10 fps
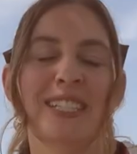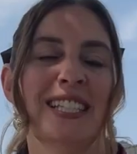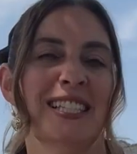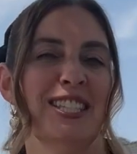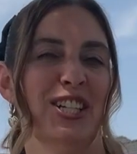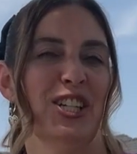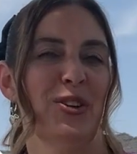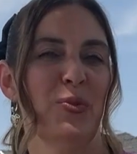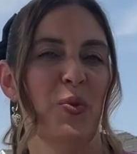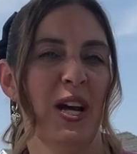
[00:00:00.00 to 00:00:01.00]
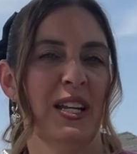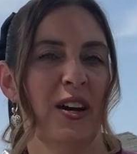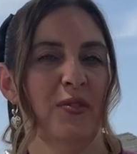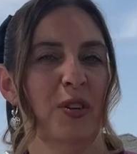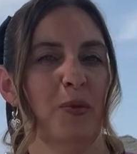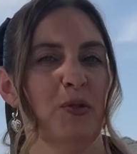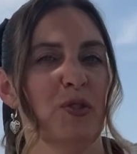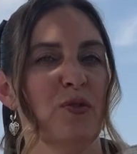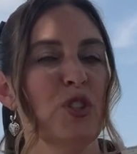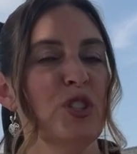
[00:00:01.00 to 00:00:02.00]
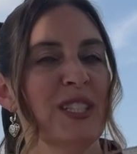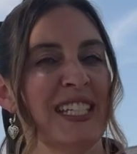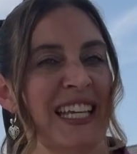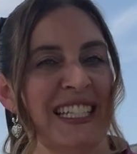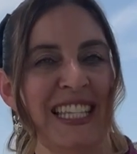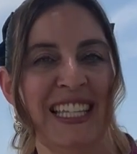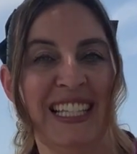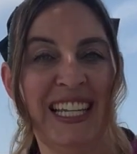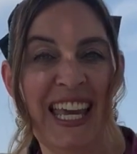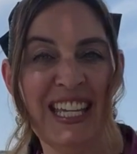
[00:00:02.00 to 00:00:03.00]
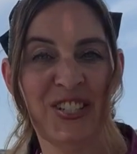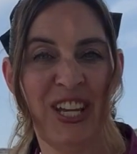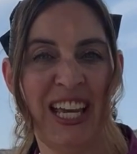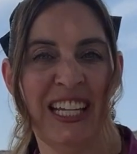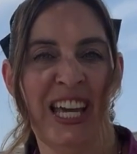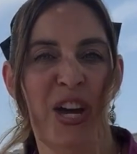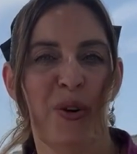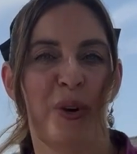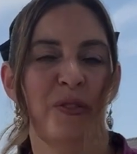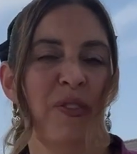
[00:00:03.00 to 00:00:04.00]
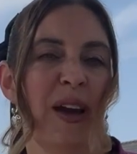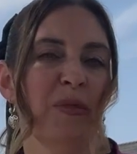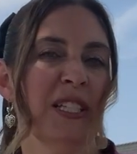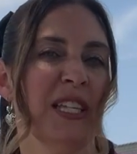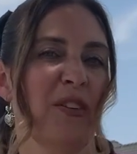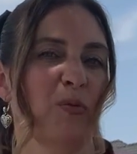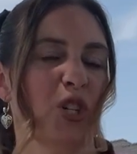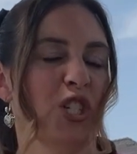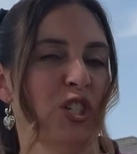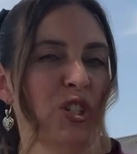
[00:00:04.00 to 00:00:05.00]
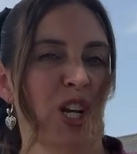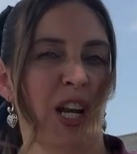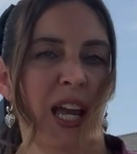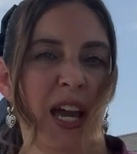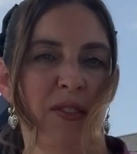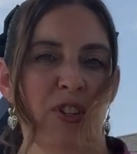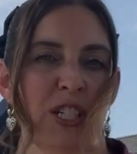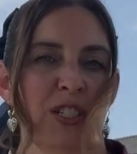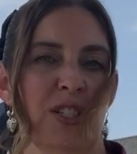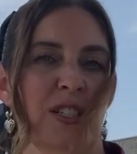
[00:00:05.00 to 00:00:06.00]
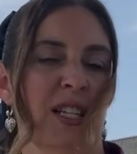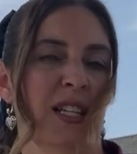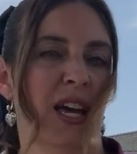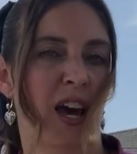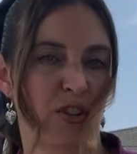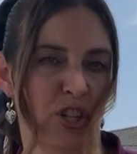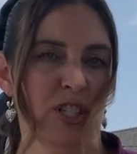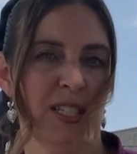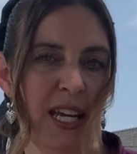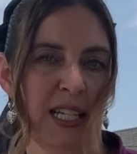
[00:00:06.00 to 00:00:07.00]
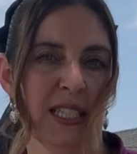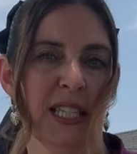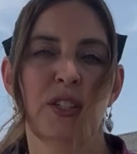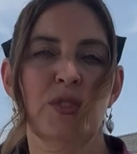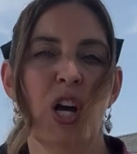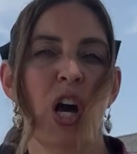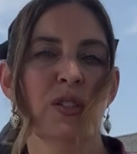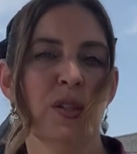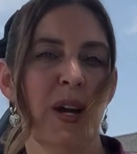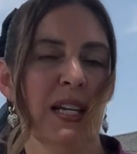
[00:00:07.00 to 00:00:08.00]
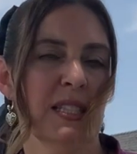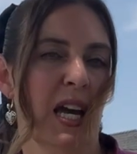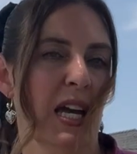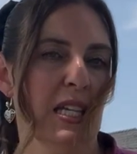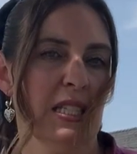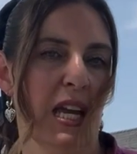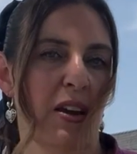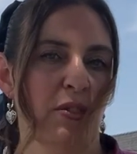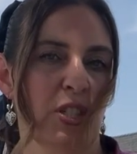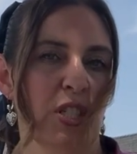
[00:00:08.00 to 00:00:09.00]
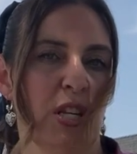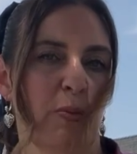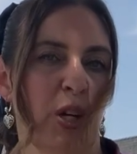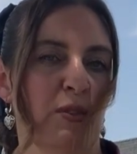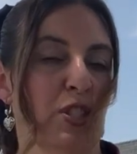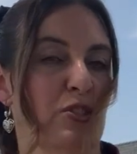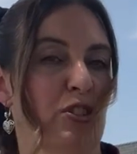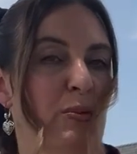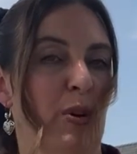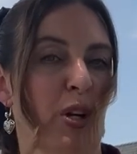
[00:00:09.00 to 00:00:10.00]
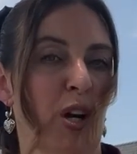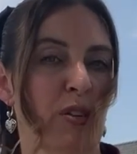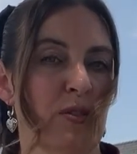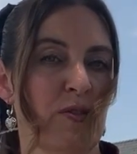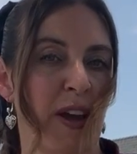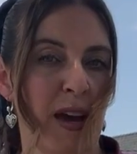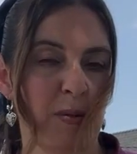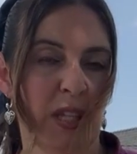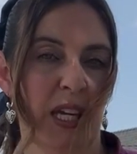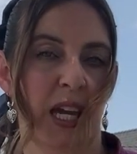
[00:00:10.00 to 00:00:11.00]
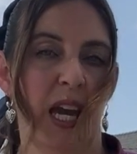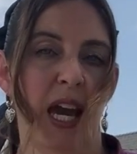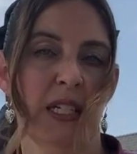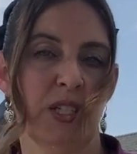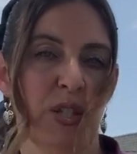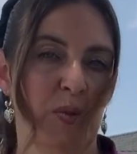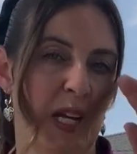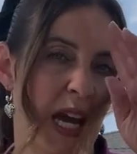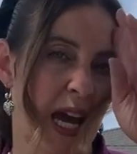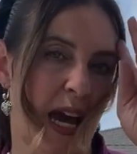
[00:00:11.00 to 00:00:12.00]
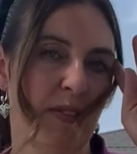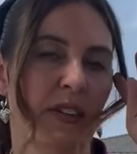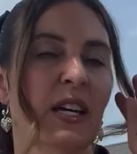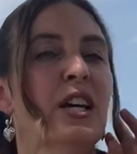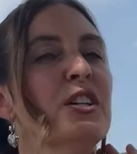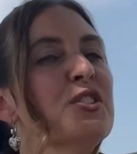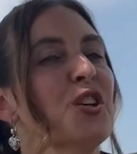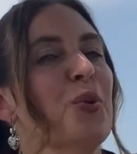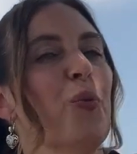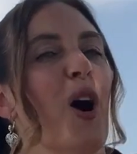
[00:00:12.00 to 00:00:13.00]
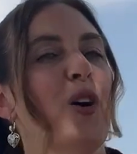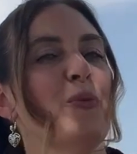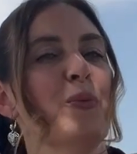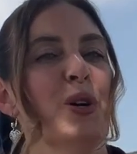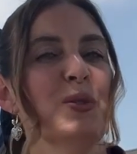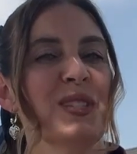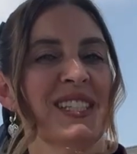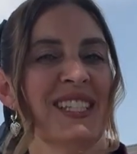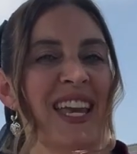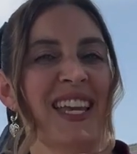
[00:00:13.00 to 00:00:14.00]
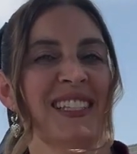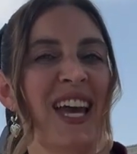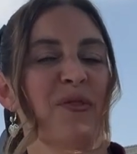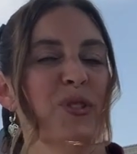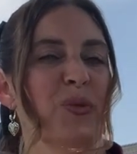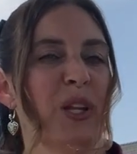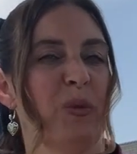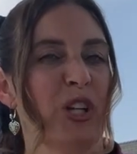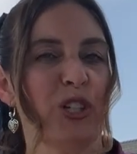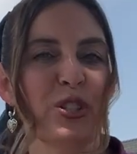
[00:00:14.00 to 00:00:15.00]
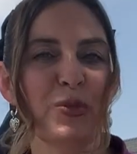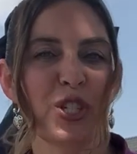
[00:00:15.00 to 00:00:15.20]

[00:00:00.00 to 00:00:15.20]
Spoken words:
is considered one of the most fertile states in the nation, where families have more children on average than other states. Utah also has the highest average number of children per family at 2.5. So while most states have between 1 or 2